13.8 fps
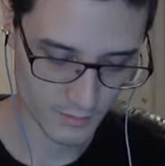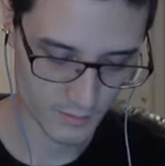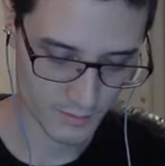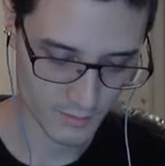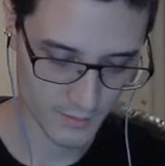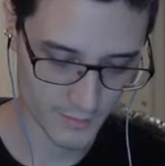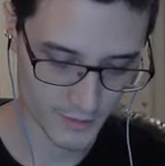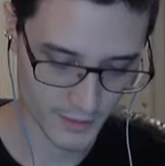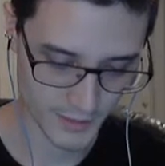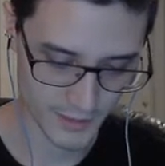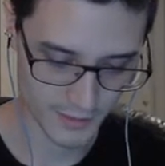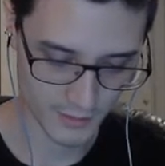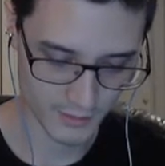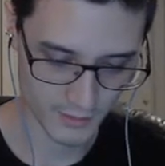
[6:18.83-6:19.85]
maybe not,
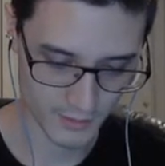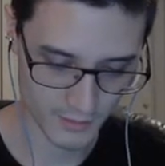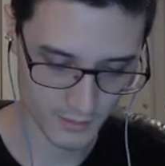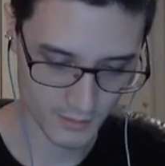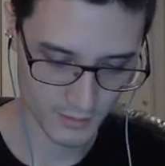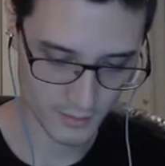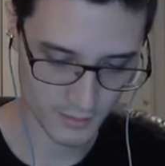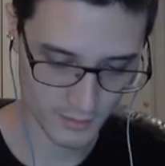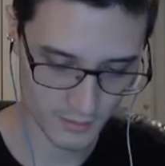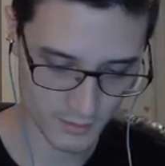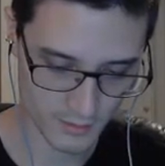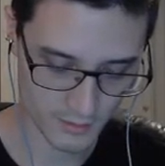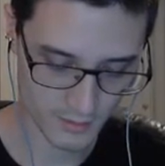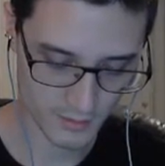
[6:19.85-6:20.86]
actually.
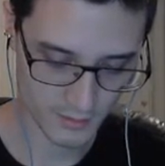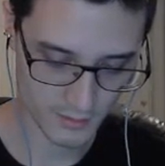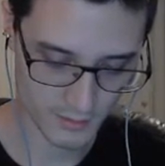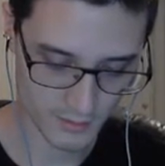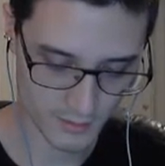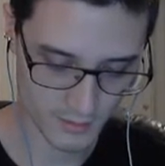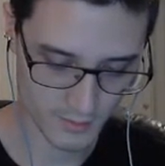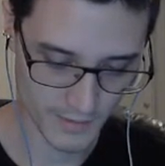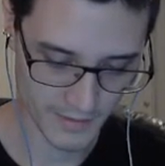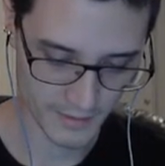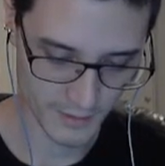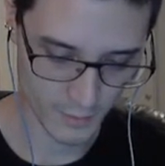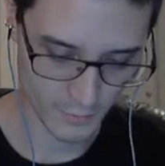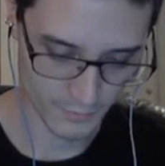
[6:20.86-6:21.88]
I can
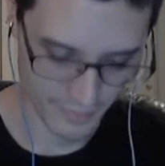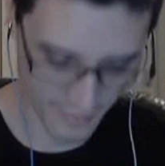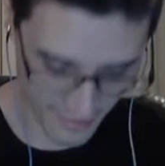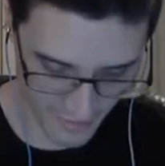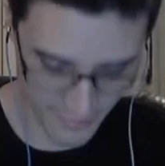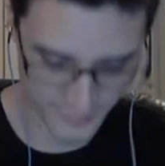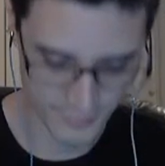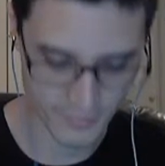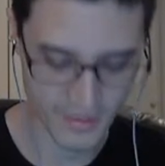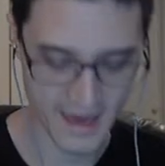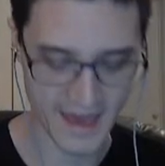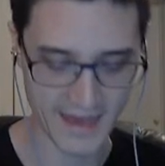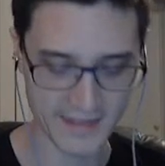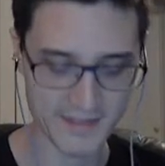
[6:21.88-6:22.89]
go do
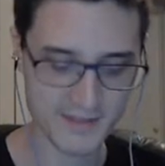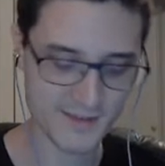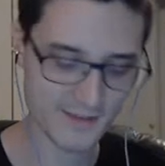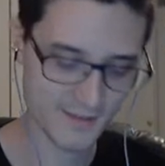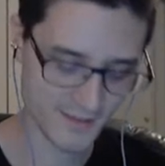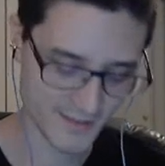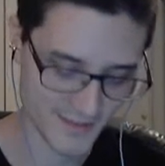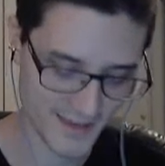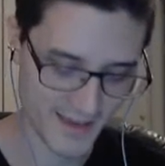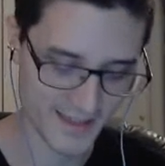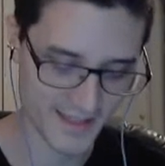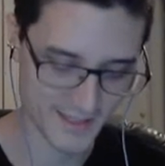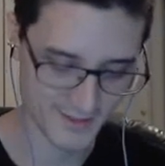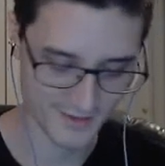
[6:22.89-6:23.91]
that. Yeah,
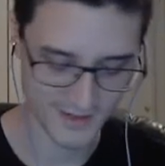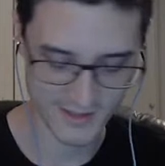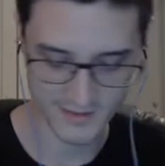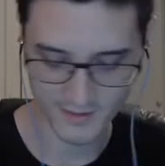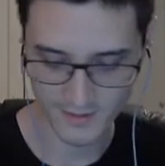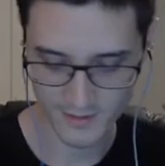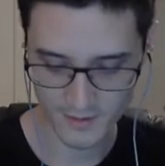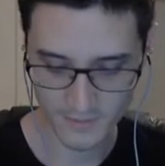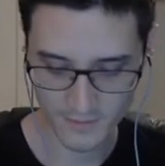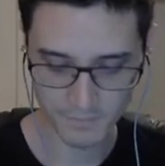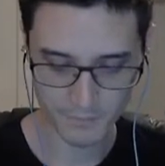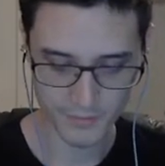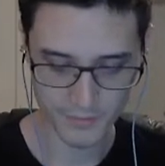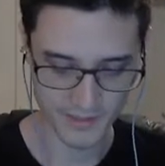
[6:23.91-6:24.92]
that's great.
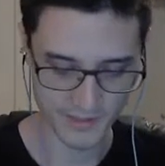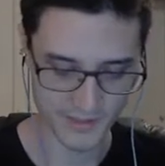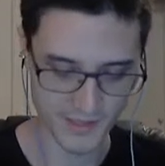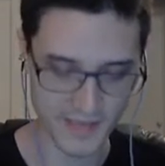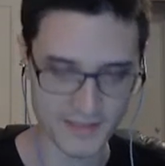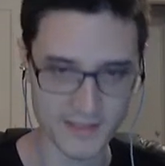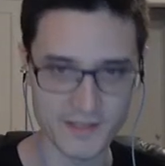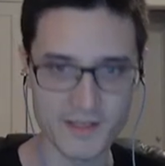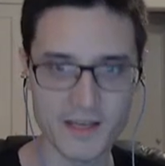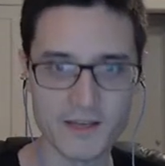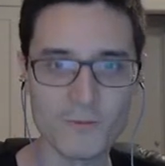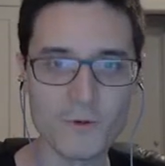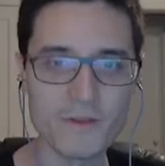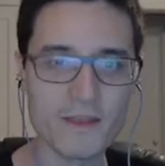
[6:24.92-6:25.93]
Because, as I
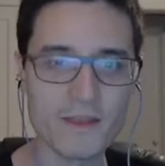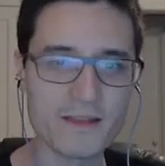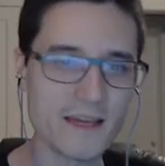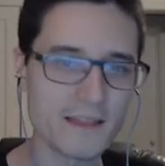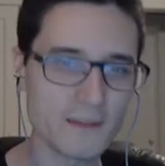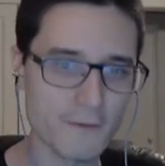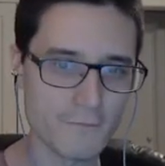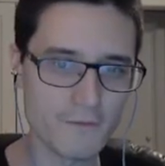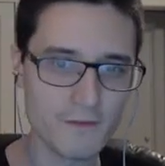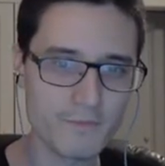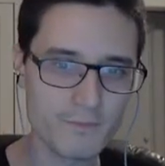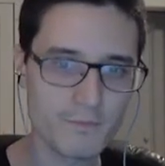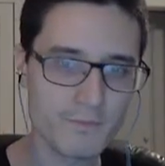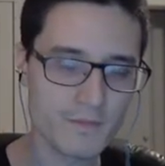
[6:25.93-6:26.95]
said, when they take their fifth
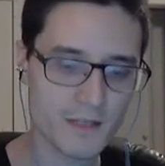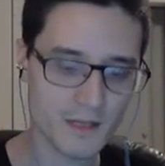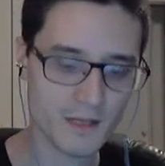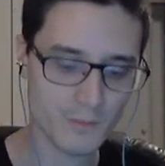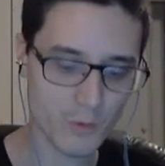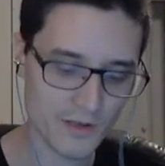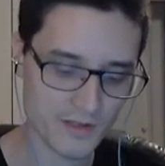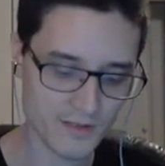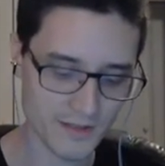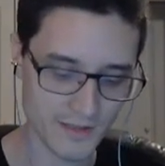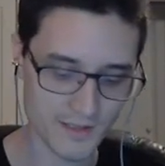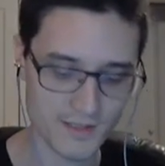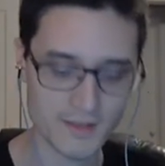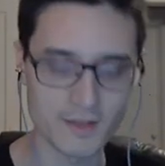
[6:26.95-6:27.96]
tick of poison, they
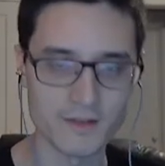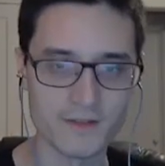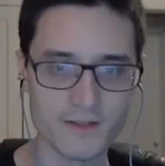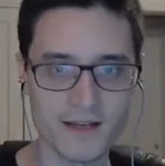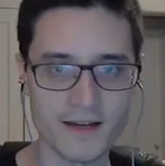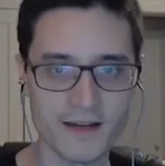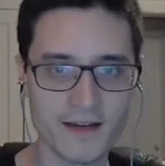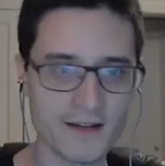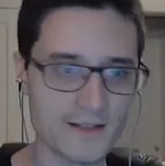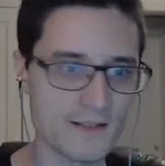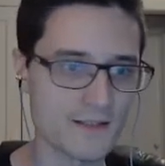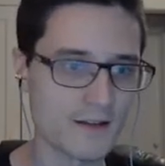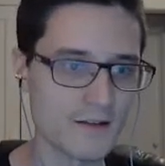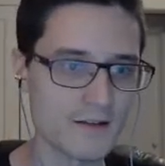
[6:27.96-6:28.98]
get stunned. So that guy got
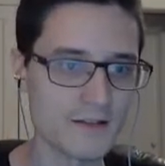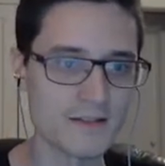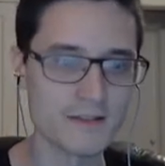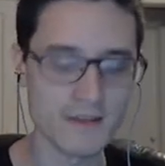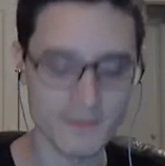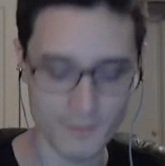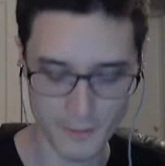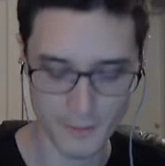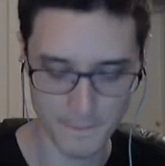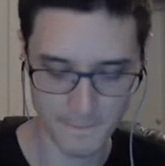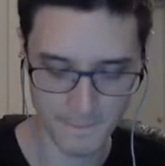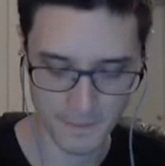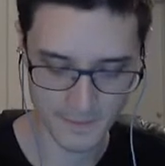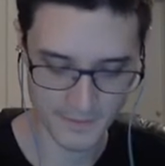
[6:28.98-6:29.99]
stunned and he didn't hit me.
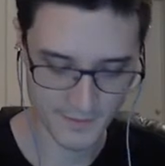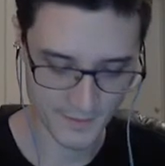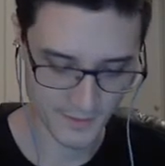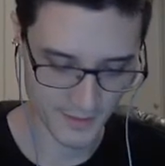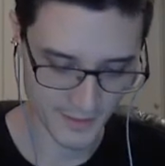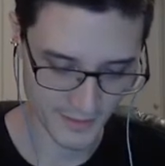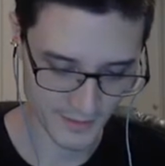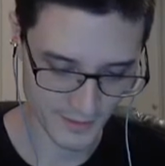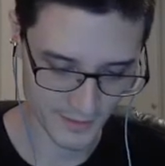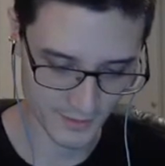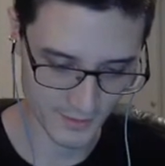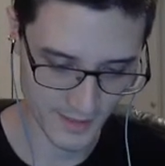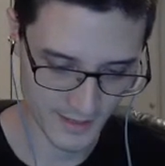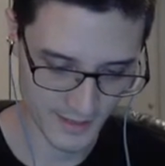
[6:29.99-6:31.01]
So then I can just do
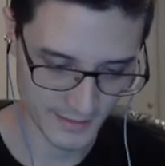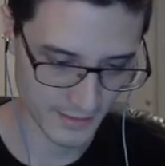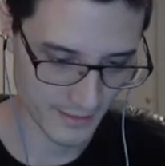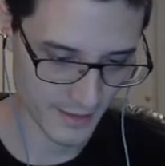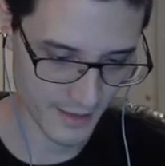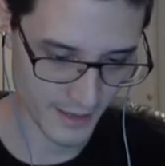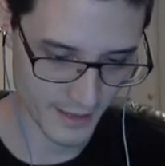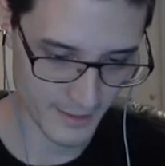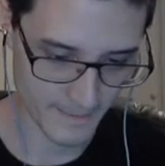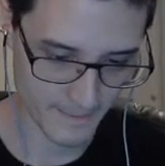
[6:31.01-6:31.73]
that and that.